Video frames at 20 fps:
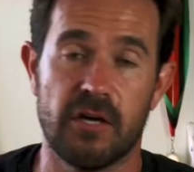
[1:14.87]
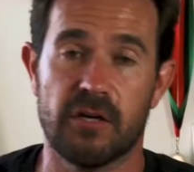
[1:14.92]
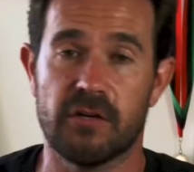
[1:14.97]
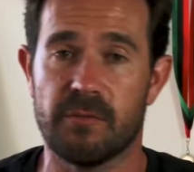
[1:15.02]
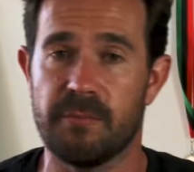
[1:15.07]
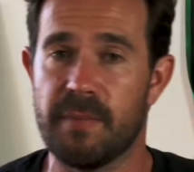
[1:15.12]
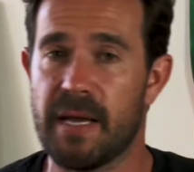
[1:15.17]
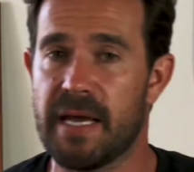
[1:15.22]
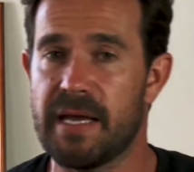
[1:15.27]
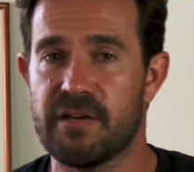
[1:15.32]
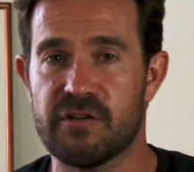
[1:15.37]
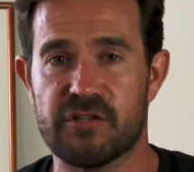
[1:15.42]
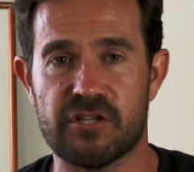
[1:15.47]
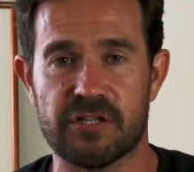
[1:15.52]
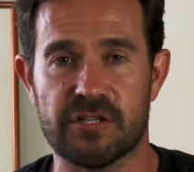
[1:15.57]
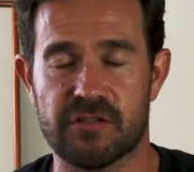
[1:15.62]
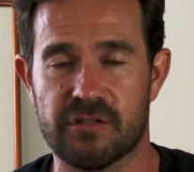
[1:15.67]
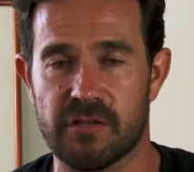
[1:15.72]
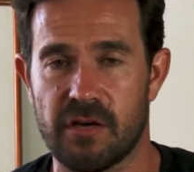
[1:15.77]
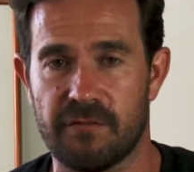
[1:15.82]
Your
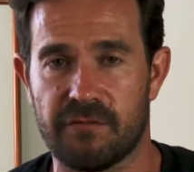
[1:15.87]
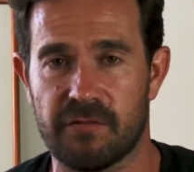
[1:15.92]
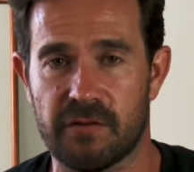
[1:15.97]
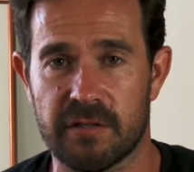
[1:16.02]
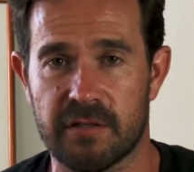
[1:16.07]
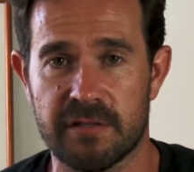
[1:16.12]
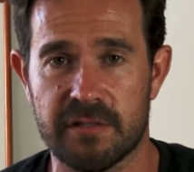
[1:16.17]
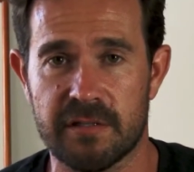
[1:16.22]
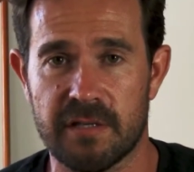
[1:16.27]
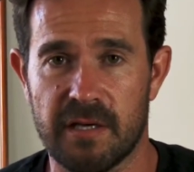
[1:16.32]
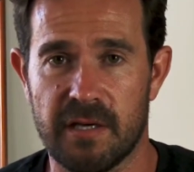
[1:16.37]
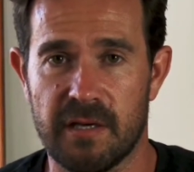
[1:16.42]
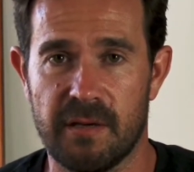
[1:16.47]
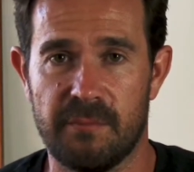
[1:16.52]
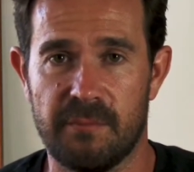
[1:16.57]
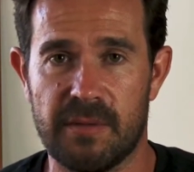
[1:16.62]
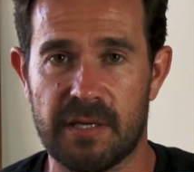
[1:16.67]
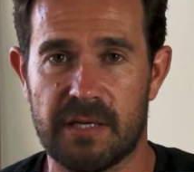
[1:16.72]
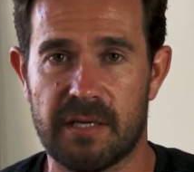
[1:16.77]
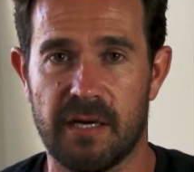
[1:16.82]
managing suffers
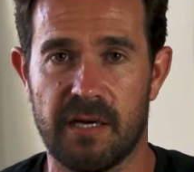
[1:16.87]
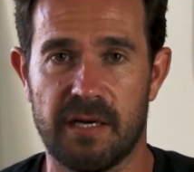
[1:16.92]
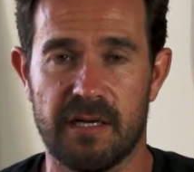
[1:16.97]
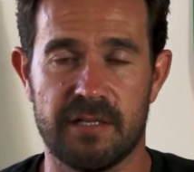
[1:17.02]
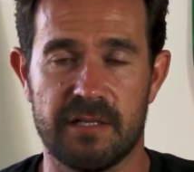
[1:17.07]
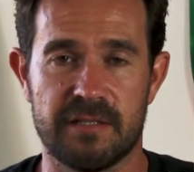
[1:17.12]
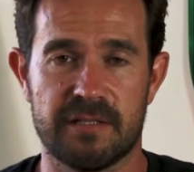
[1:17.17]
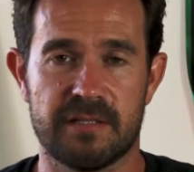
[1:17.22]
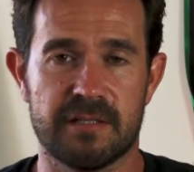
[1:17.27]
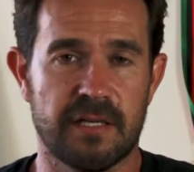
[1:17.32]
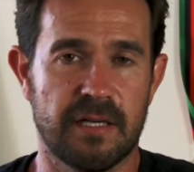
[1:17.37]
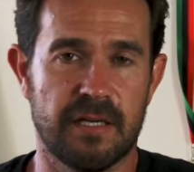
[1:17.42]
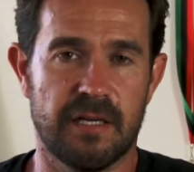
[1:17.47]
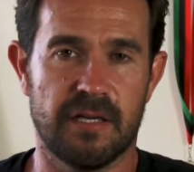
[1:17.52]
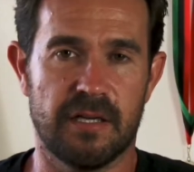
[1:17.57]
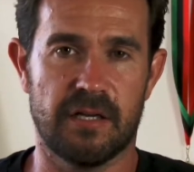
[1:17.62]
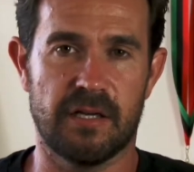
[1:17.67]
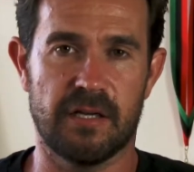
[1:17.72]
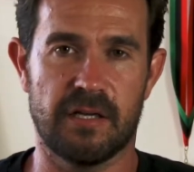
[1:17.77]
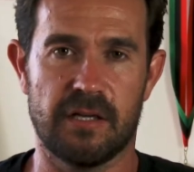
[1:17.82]
because,
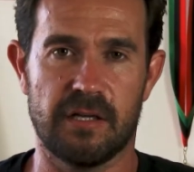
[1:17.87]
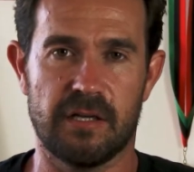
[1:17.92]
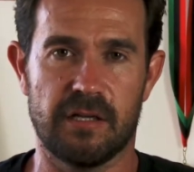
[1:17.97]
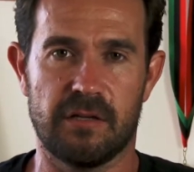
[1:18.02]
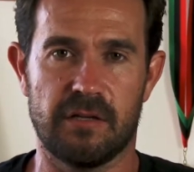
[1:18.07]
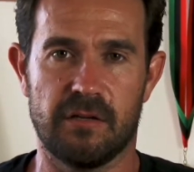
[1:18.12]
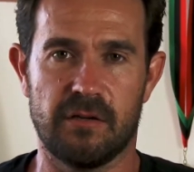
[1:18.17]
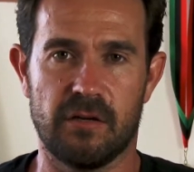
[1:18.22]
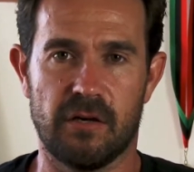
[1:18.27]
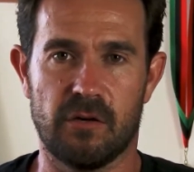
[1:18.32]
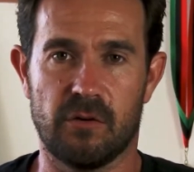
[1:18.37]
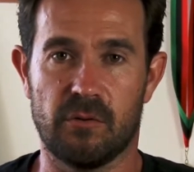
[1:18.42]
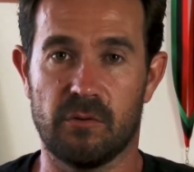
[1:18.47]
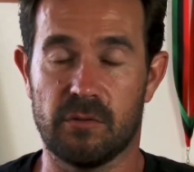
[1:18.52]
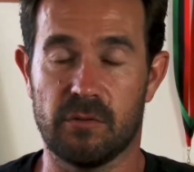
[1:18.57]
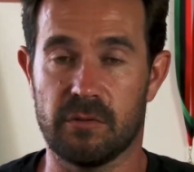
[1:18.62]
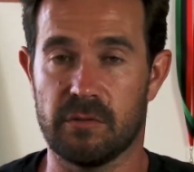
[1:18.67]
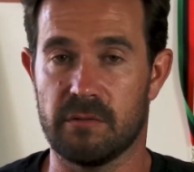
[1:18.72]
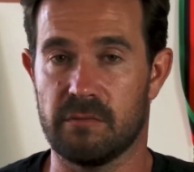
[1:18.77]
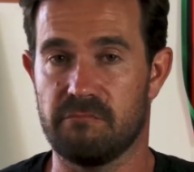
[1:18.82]
you know,
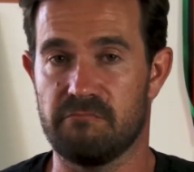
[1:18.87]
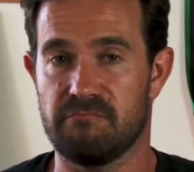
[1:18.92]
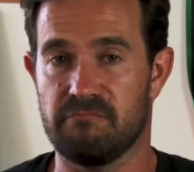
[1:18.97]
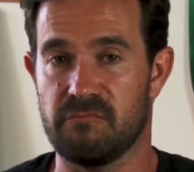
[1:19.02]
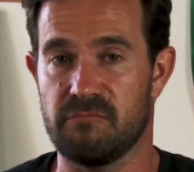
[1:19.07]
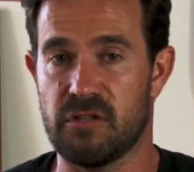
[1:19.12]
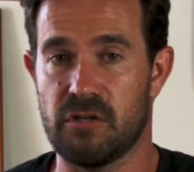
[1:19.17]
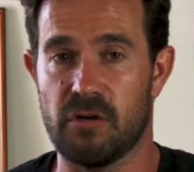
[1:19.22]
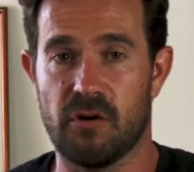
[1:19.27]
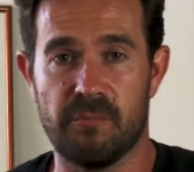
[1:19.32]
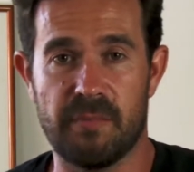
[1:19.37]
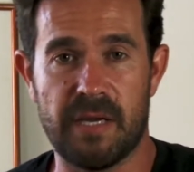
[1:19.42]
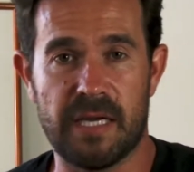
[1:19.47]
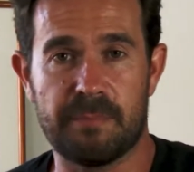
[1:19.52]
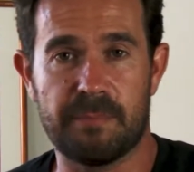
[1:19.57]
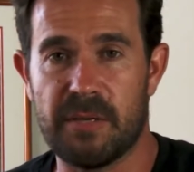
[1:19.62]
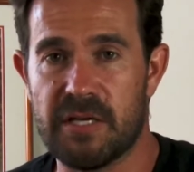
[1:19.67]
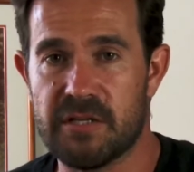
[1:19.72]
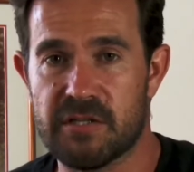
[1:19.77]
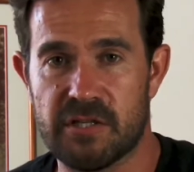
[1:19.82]
you don't
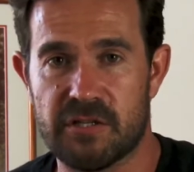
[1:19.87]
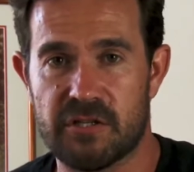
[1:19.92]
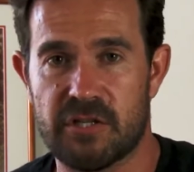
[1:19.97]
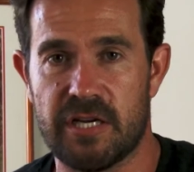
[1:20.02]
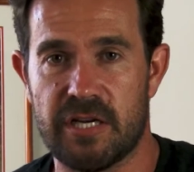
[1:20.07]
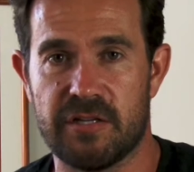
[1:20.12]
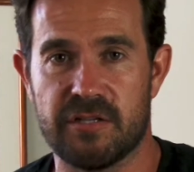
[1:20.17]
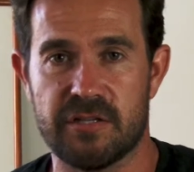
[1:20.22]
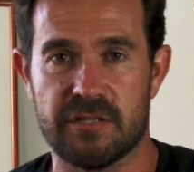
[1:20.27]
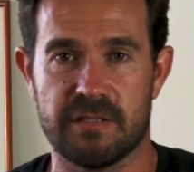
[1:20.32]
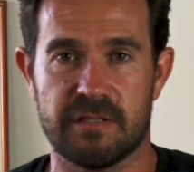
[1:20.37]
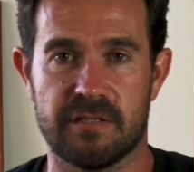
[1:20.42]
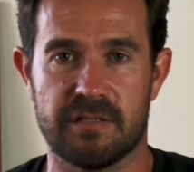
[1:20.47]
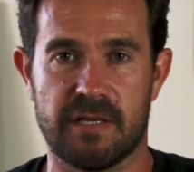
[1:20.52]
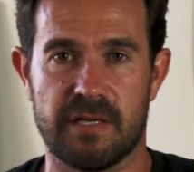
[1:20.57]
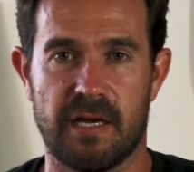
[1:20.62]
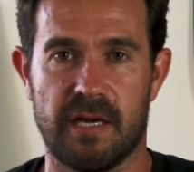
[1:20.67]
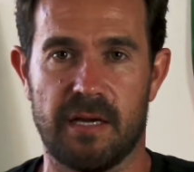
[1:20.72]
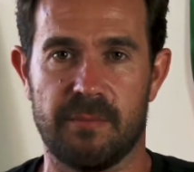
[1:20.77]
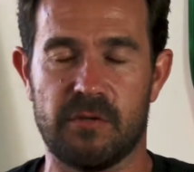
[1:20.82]
make pitching changes in
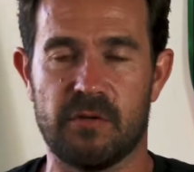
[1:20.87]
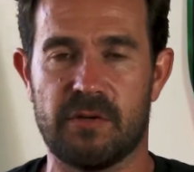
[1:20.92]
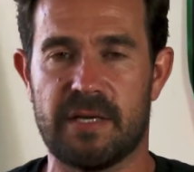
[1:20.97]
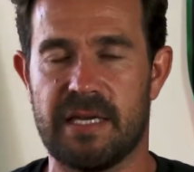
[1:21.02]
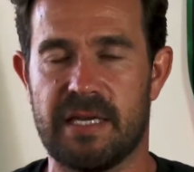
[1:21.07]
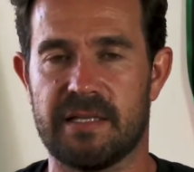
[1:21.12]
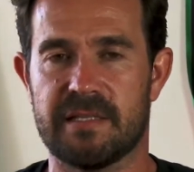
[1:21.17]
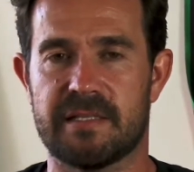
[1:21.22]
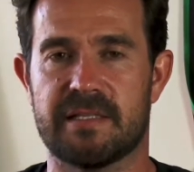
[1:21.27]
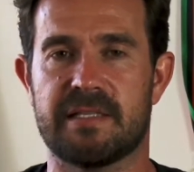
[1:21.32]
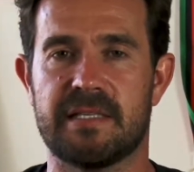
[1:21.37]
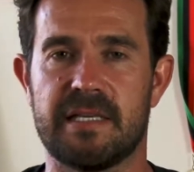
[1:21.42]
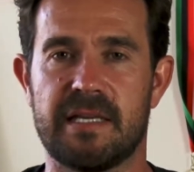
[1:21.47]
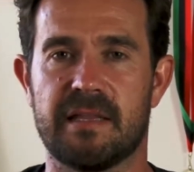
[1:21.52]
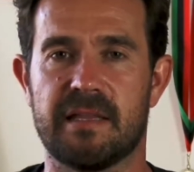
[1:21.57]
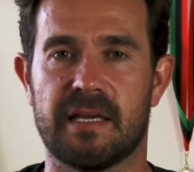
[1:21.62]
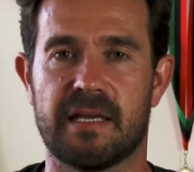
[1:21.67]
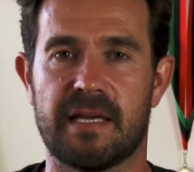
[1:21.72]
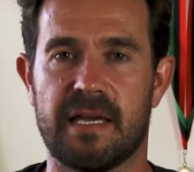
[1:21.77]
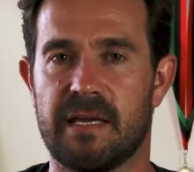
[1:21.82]
time. You can't see
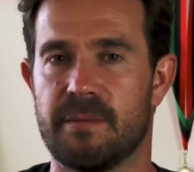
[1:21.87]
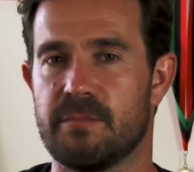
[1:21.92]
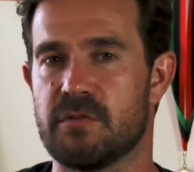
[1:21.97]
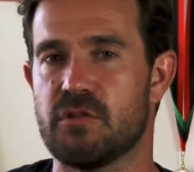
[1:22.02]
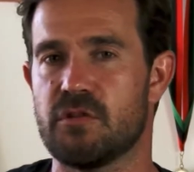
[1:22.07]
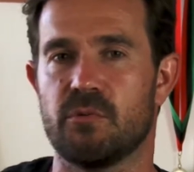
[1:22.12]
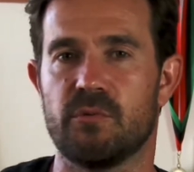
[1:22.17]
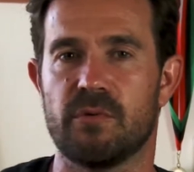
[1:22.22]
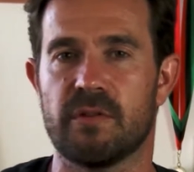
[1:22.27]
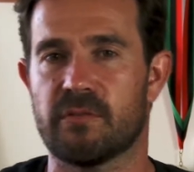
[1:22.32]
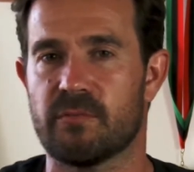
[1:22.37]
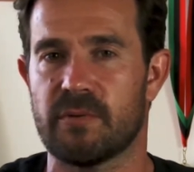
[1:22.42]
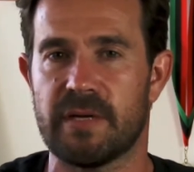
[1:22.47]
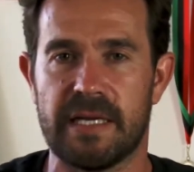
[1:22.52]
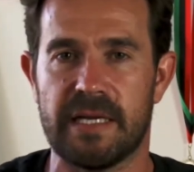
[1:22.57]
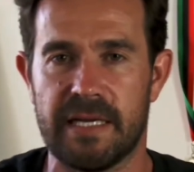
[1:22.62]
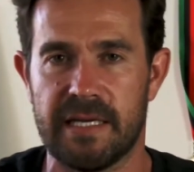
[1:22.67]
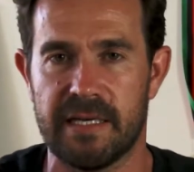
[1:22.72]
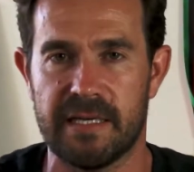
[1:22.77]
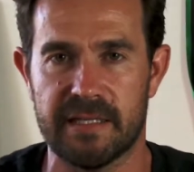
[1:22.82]
the game two and three
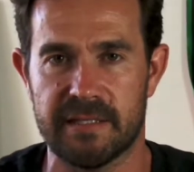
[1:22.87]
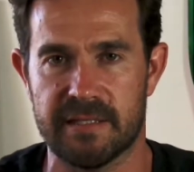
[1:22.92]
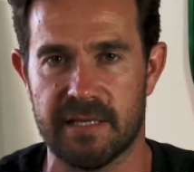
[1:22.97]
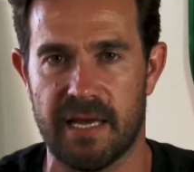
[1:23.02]
innings